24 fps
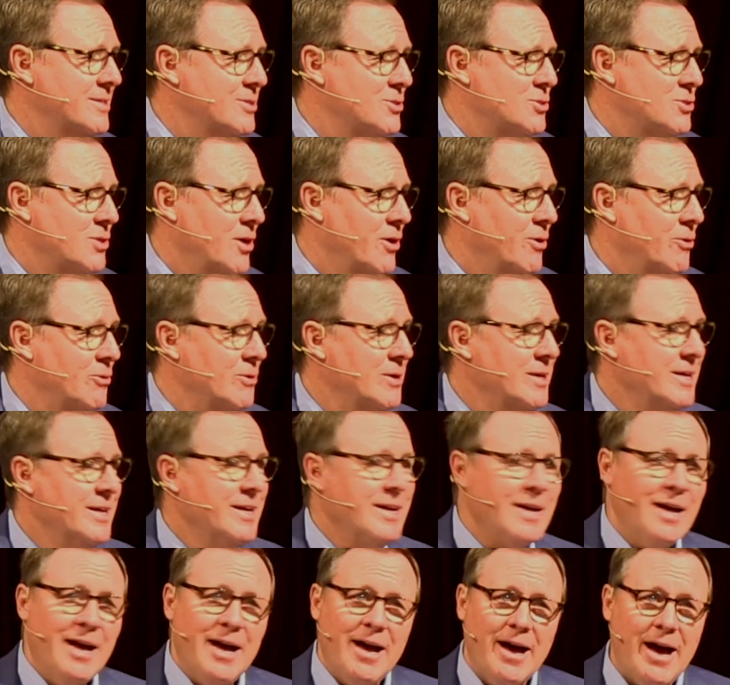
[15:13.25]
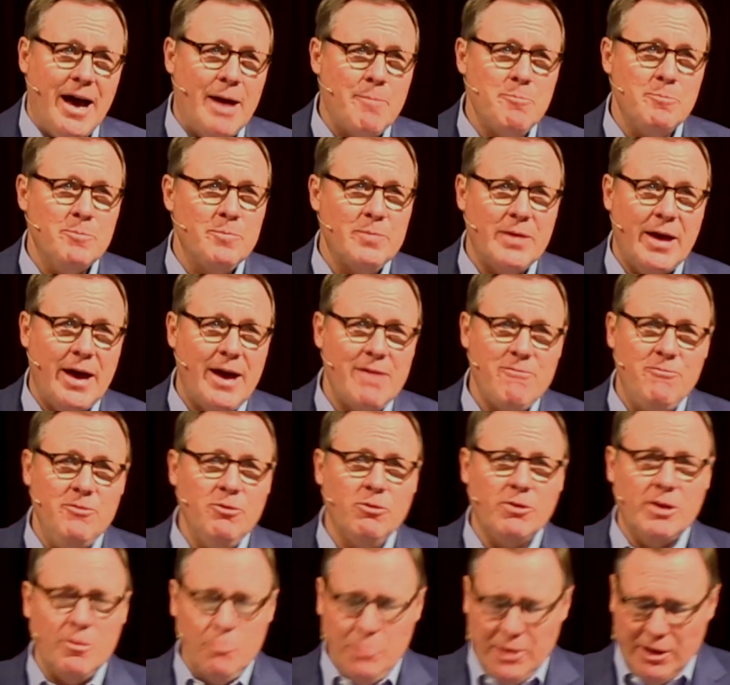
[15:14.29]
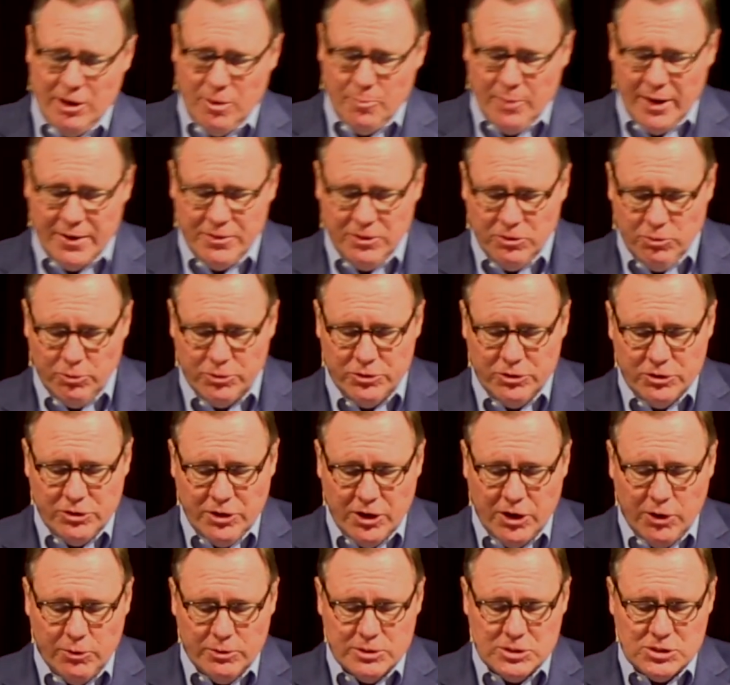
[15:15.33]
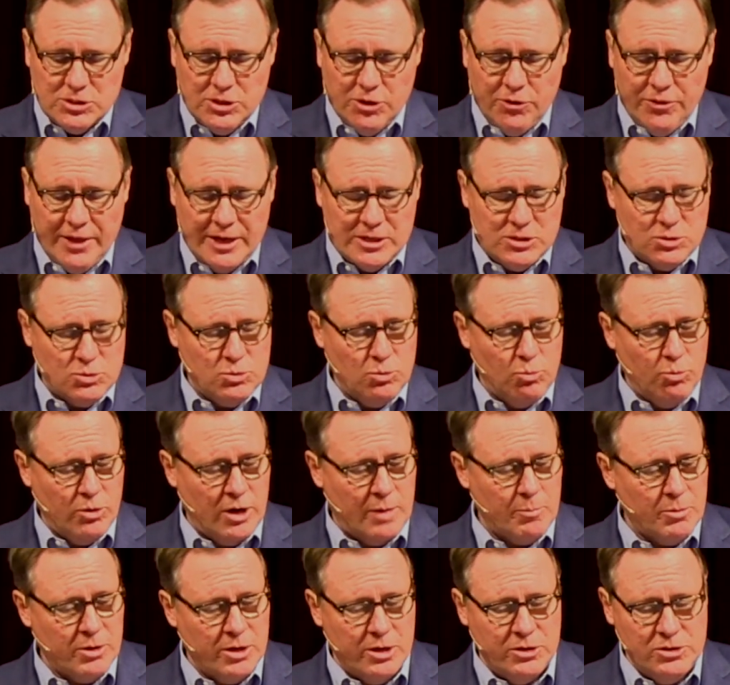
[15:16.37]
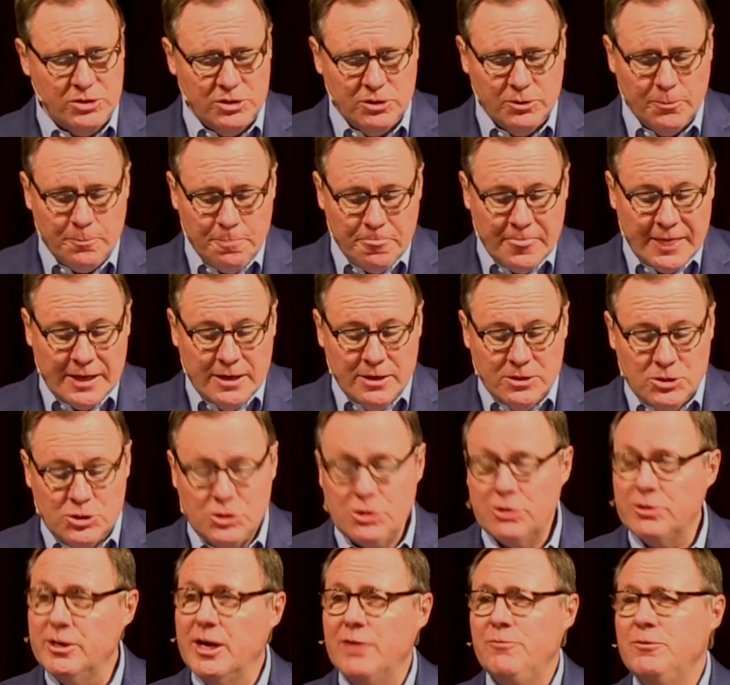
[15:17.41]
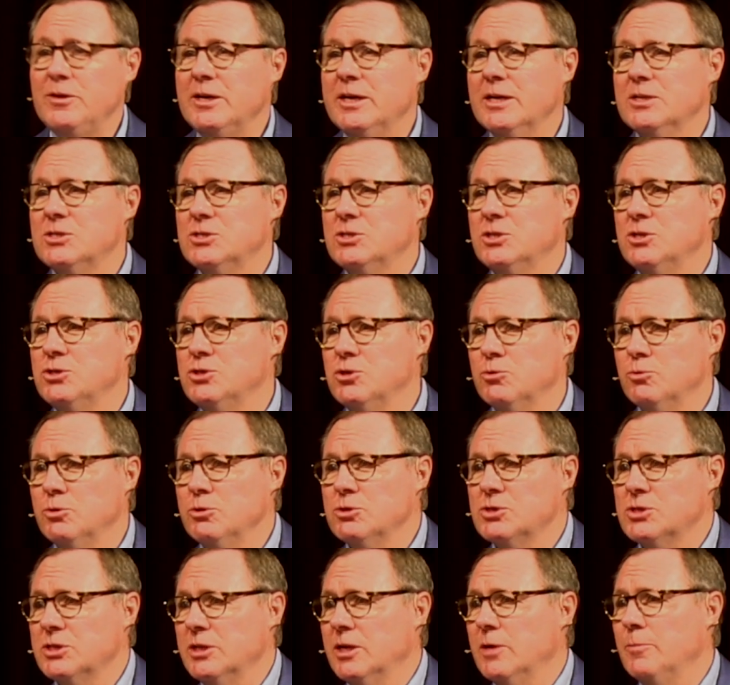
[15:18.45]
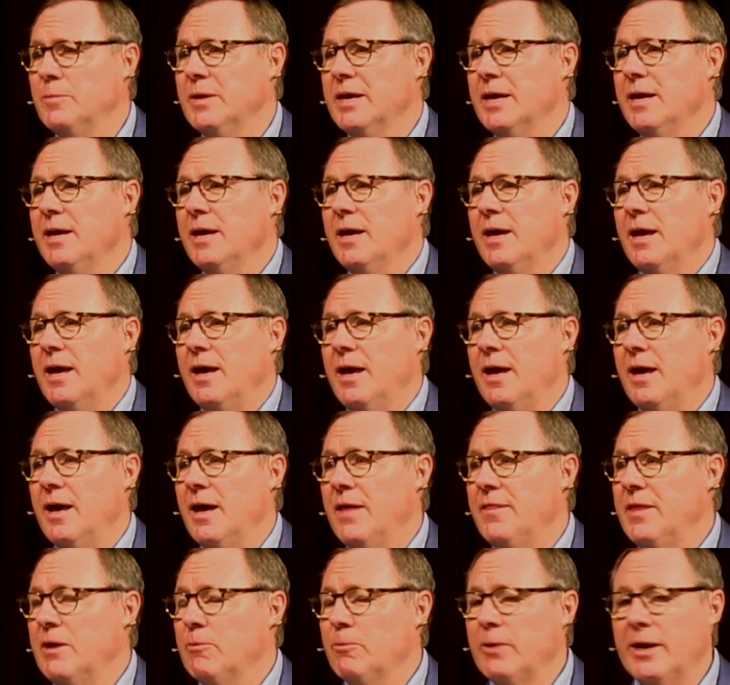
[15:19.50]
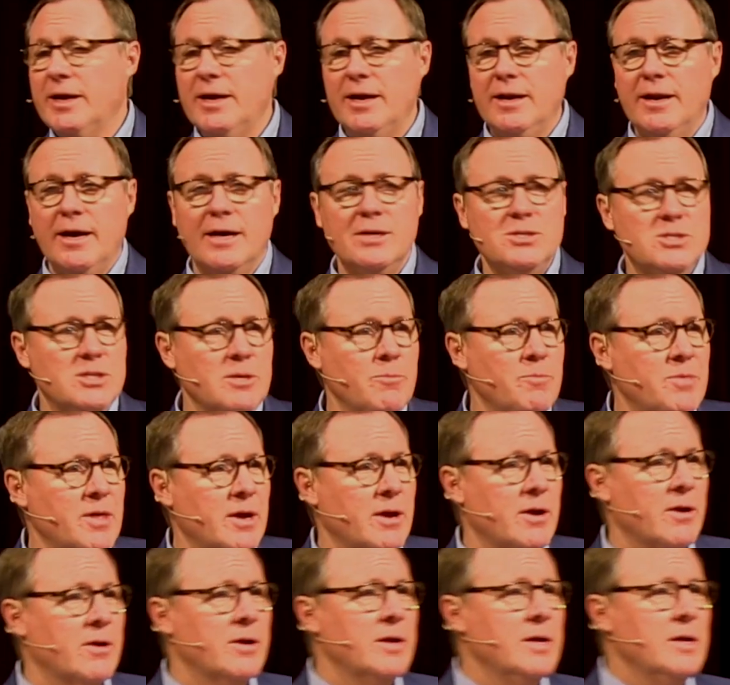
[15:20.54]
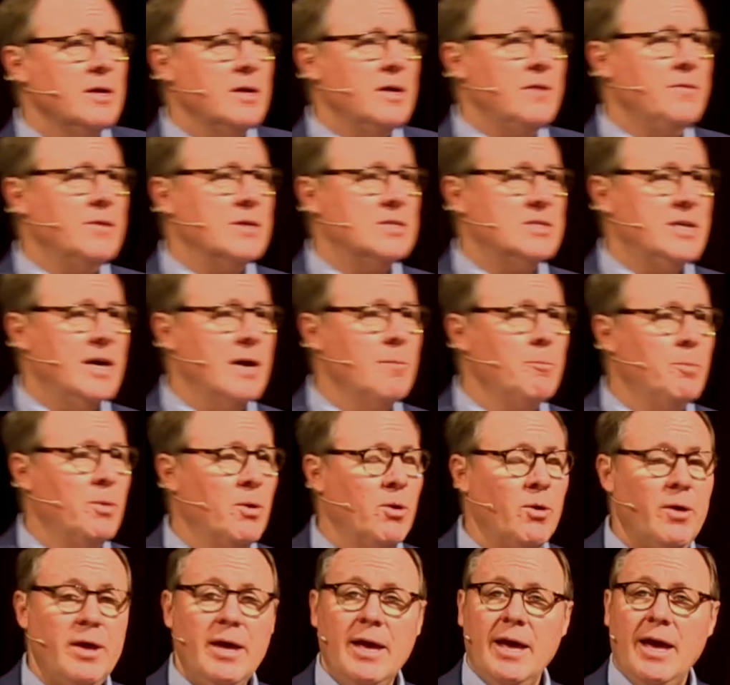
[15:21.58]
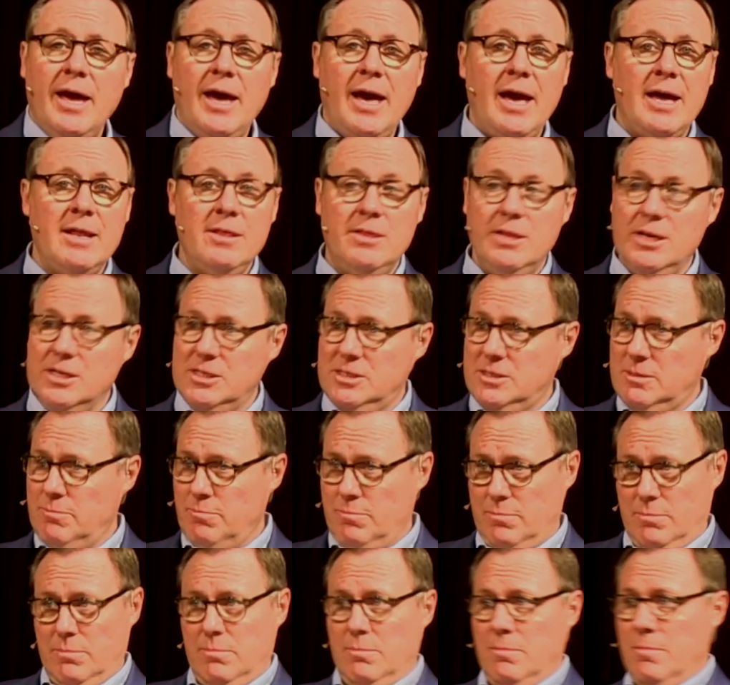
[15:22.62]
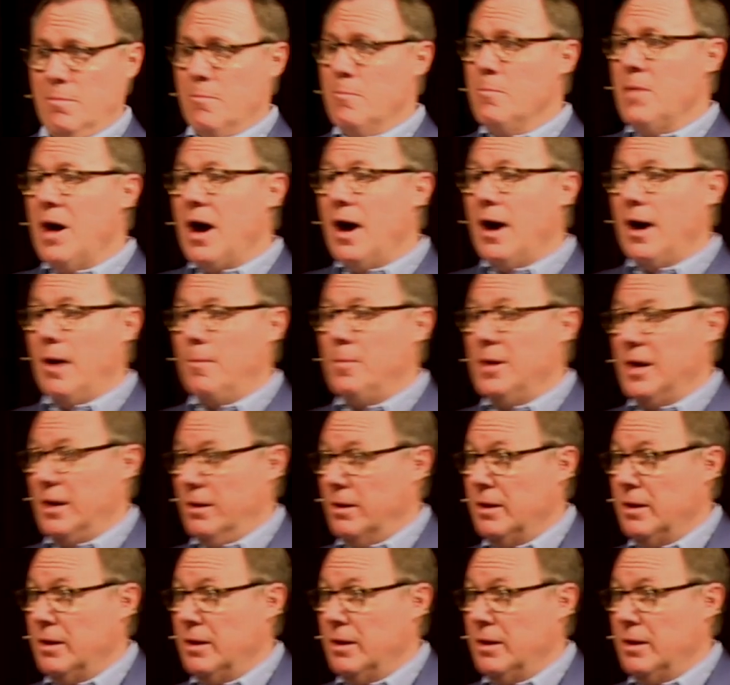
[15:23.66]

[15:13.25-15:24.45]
so I'm, I feel compelled by the Lord to go, and so that's what I'm going to do. And sure enough, he gets to Jerusalem. Uh, they recognize him there in the temple, and this mob